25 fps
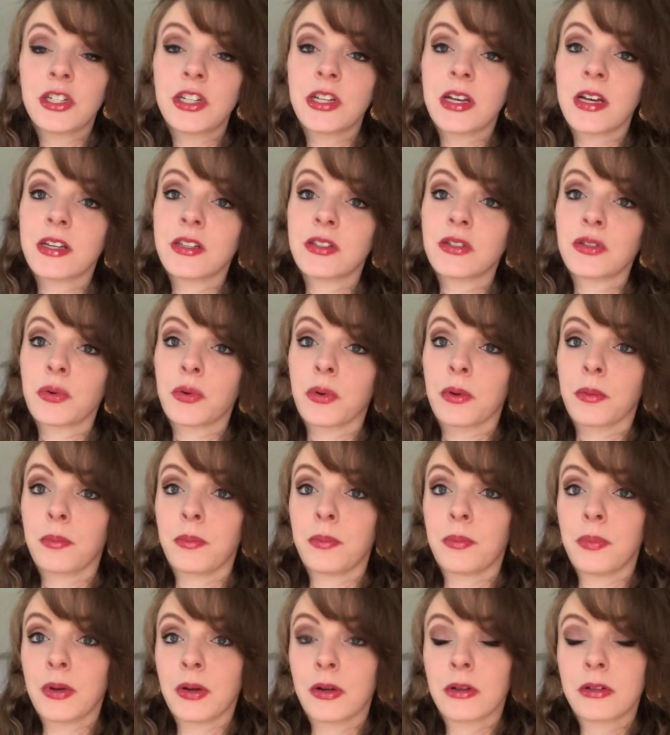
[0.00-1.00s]
chest or
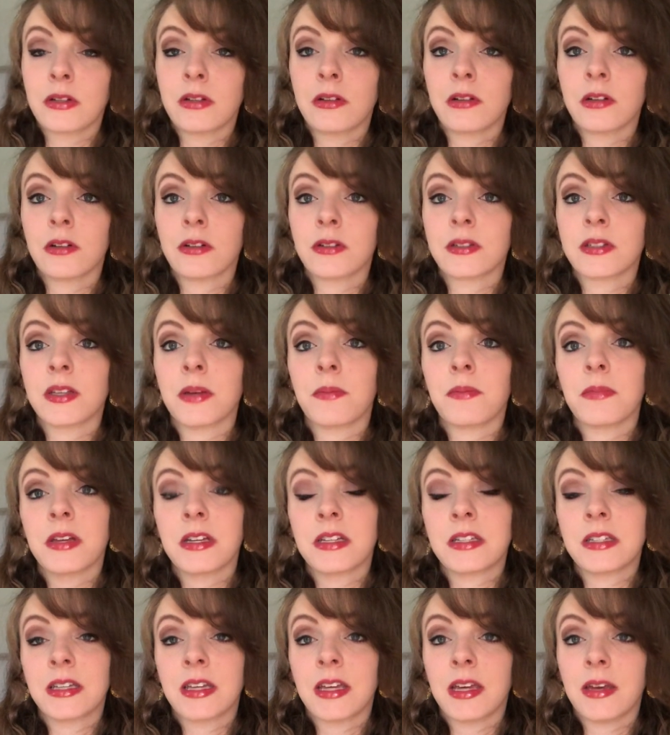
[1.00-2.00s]
build a little
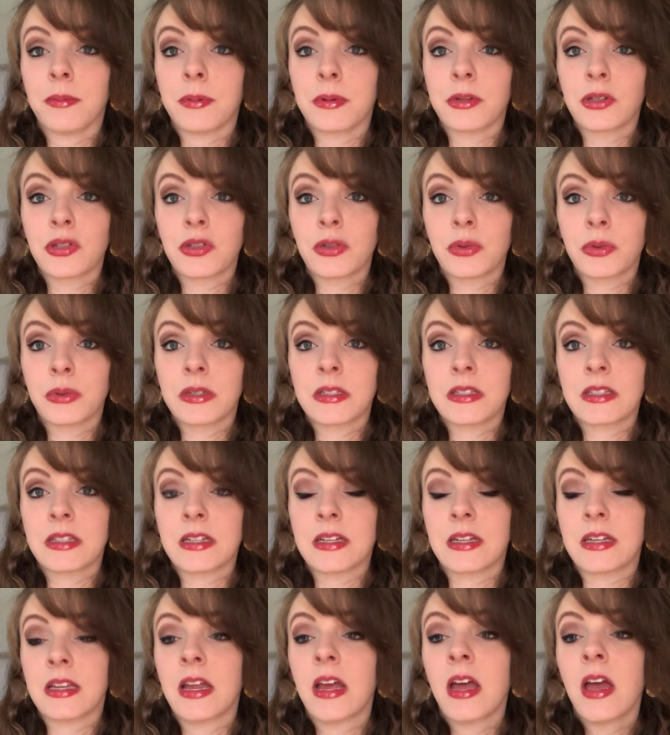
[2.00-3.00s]
something to keep his toys
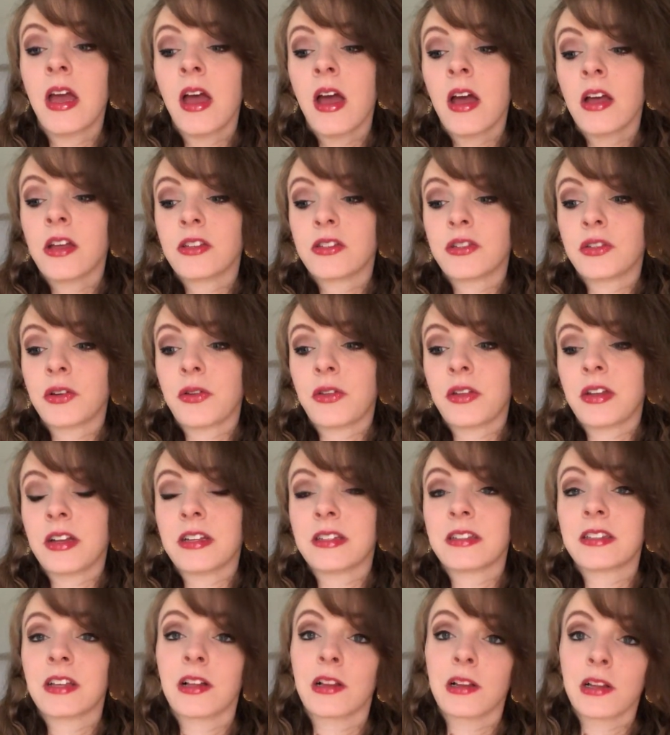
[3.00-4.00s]
in so that
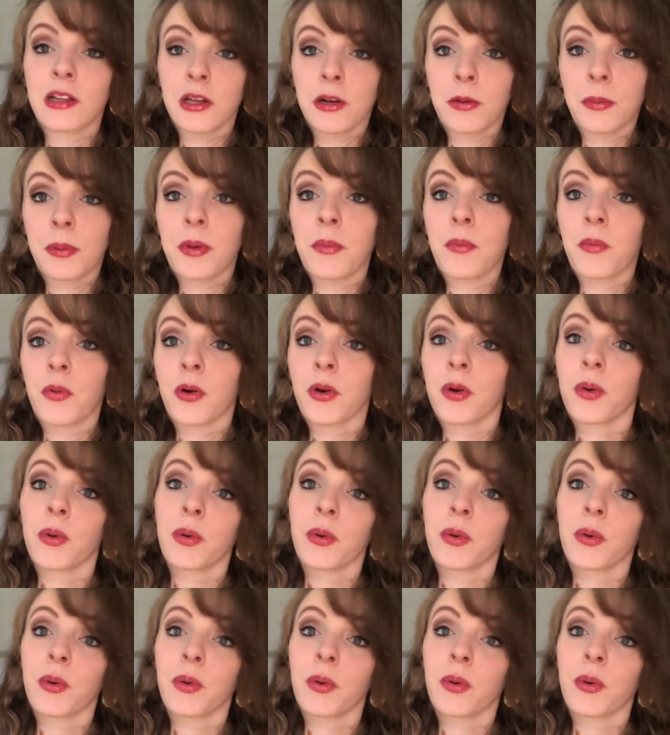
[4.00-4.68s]
it's a little bit more